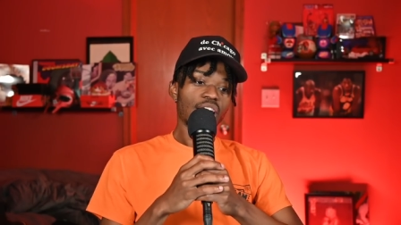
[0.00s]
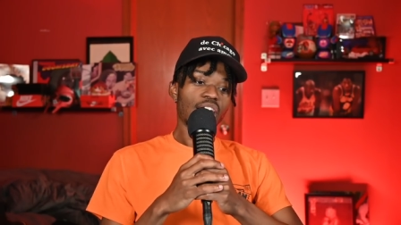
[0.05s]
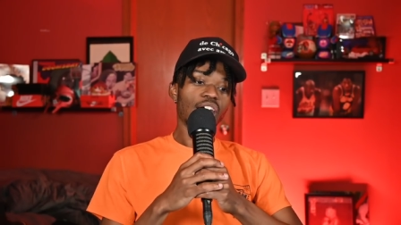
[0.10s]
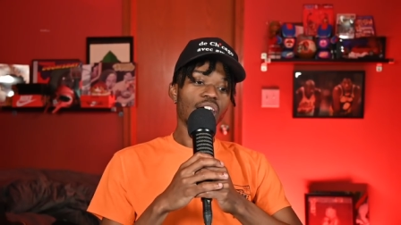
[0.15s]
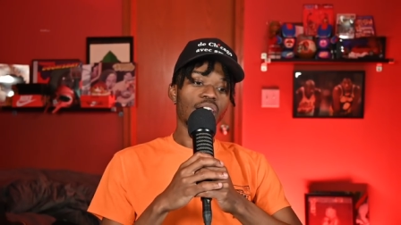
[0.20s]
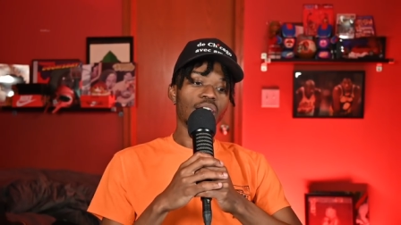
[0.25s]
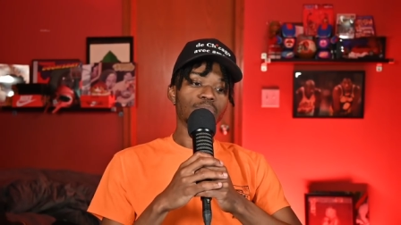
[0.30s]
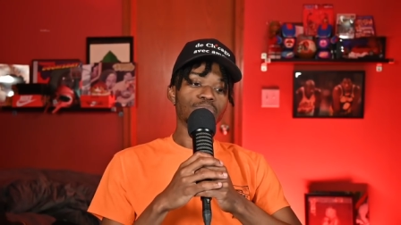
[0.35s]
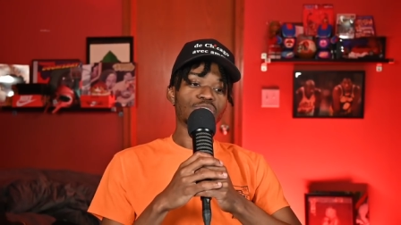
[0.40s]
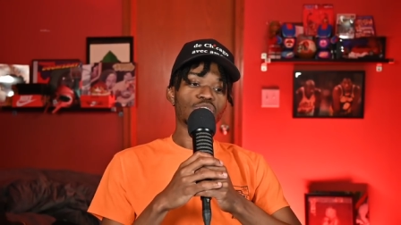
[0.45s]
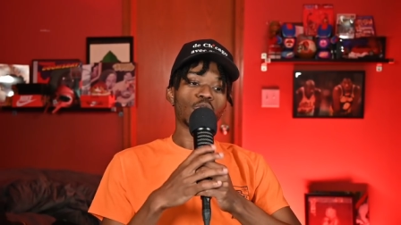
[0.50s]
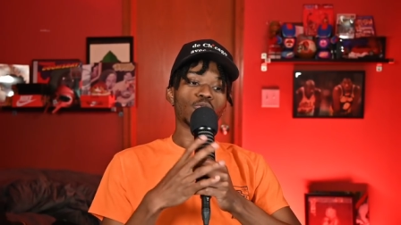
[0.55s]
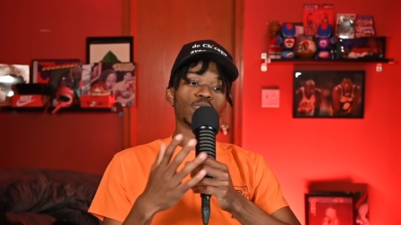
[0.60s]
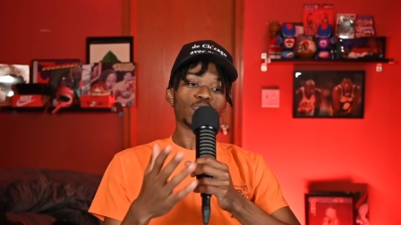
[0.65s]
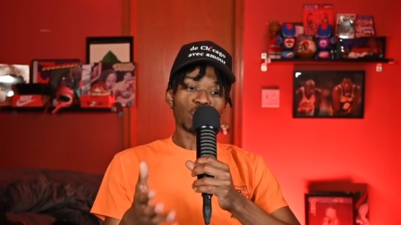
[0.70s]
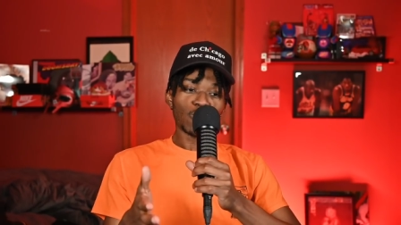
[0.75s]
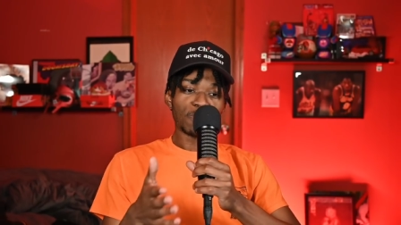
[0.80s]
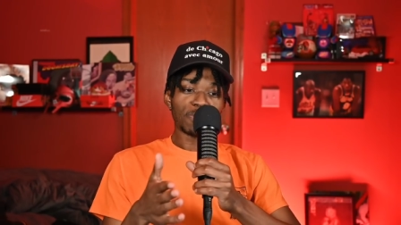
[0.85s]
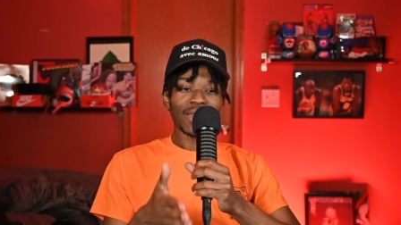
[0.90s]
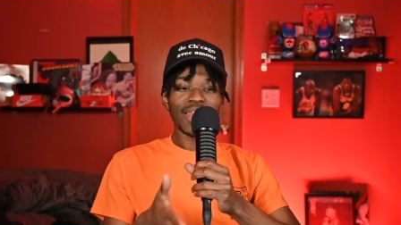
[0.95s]
Um, so
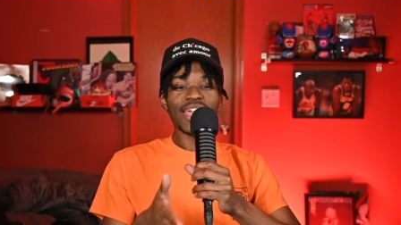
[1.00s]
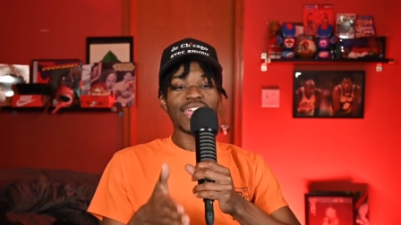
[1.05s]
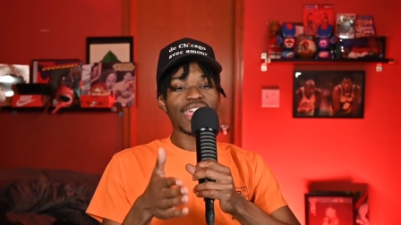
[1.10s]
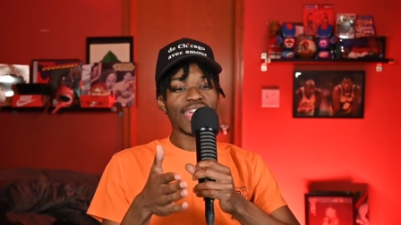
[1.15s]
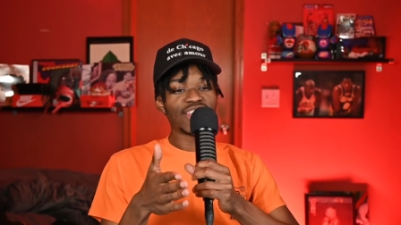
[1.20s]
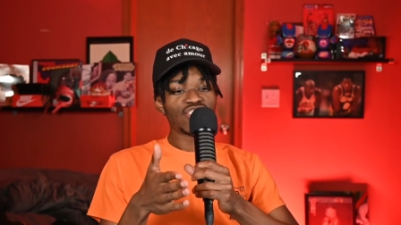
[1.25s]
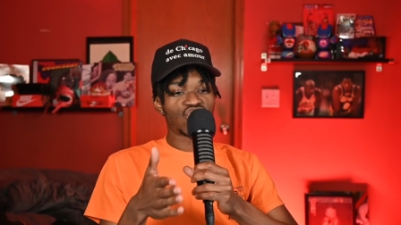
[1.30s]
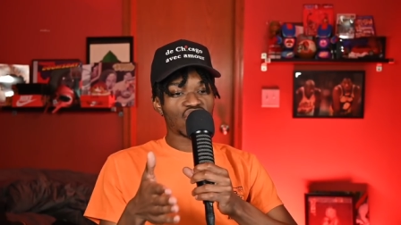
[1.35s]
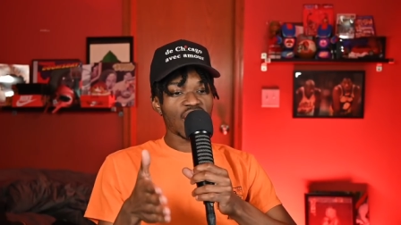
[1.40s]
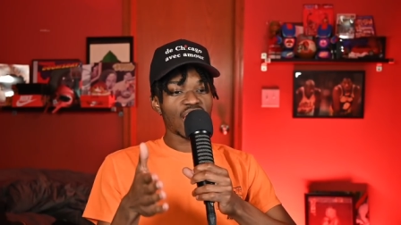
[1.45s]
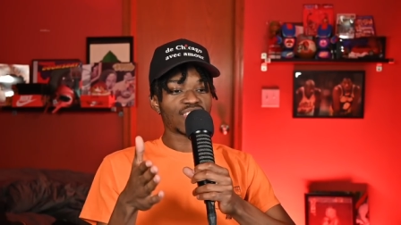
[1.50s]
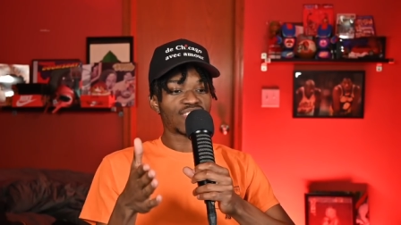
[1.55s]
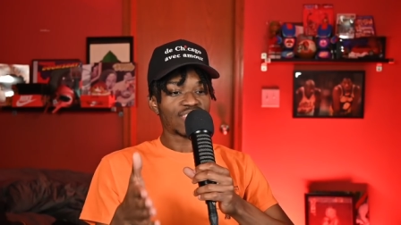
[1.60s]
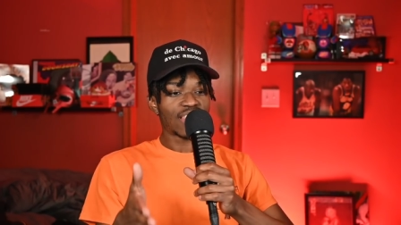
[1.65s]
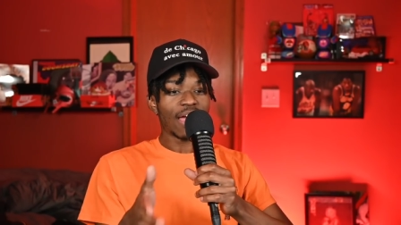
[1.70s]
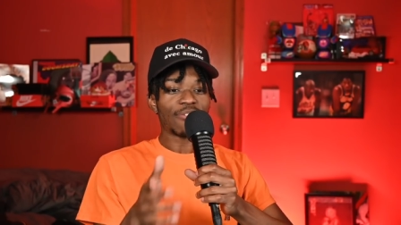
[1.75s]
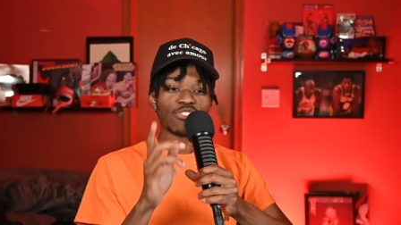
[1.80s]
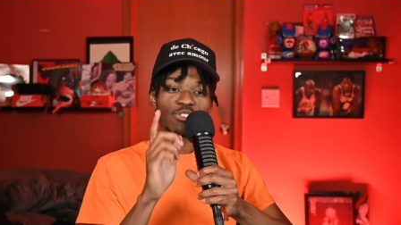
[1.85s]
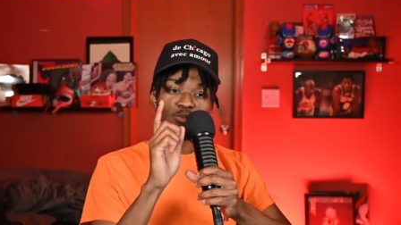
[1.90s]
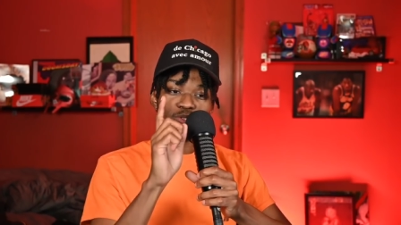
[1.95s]
we play again Jan
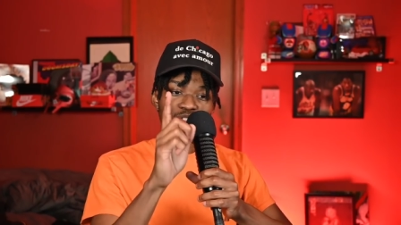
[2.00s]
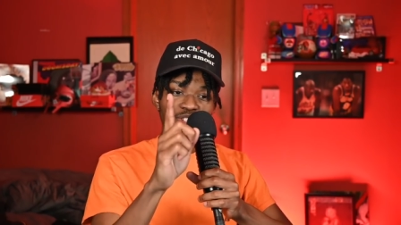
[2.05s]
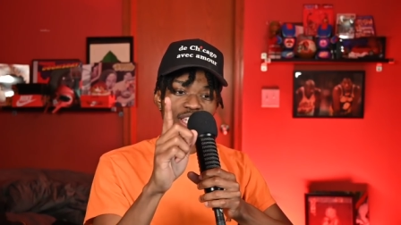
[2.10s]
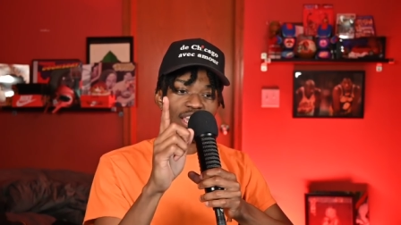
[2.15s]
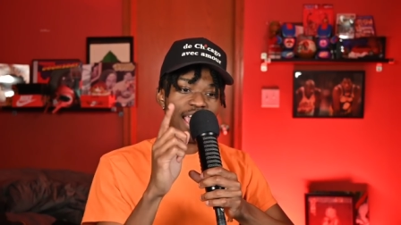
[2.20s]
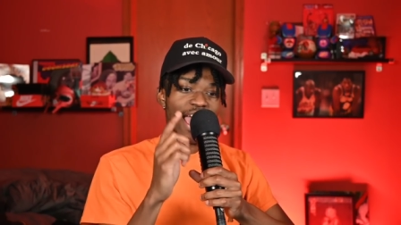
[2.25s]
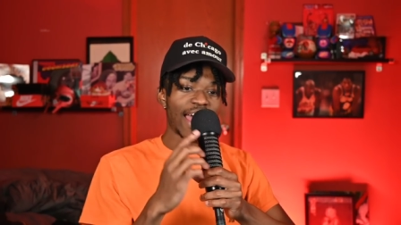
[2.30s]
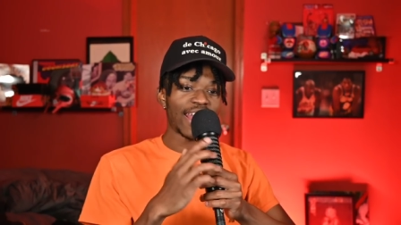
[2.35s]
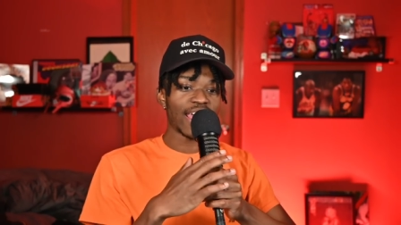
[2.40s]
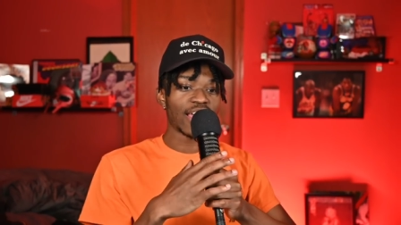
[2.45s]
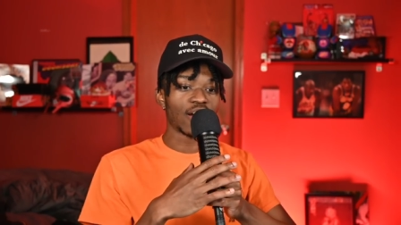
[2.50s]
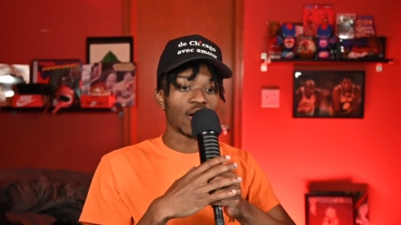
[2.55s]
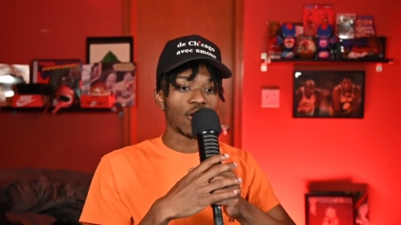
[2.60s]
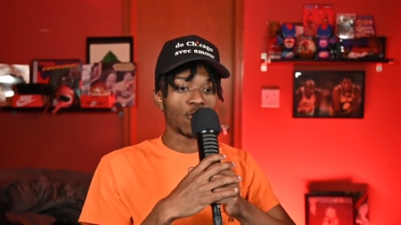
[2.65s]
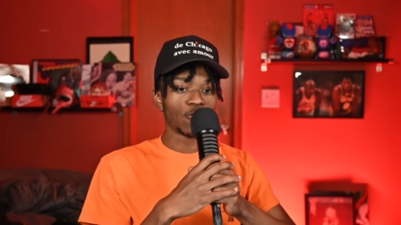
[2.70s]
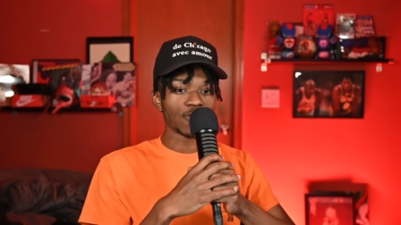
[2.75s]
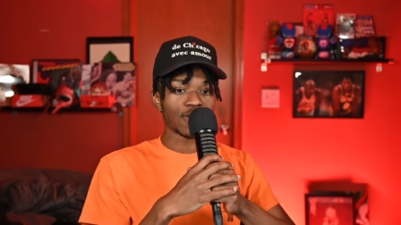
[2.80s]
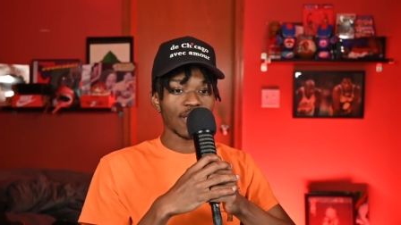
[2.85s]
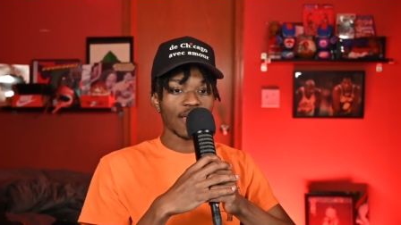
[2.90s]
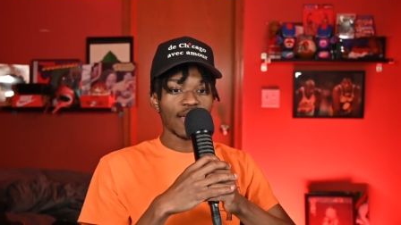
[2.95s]
7th. We'll see how that
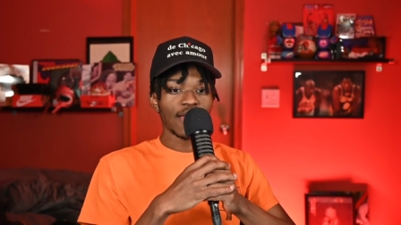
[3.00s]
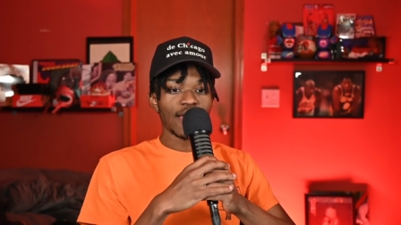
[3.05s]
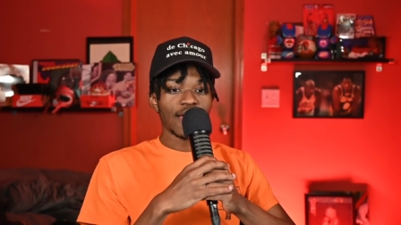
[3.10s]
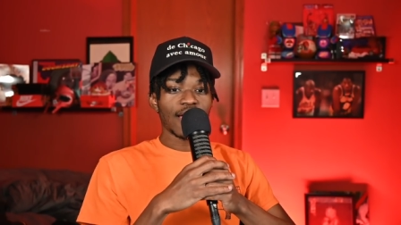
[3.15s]
goes.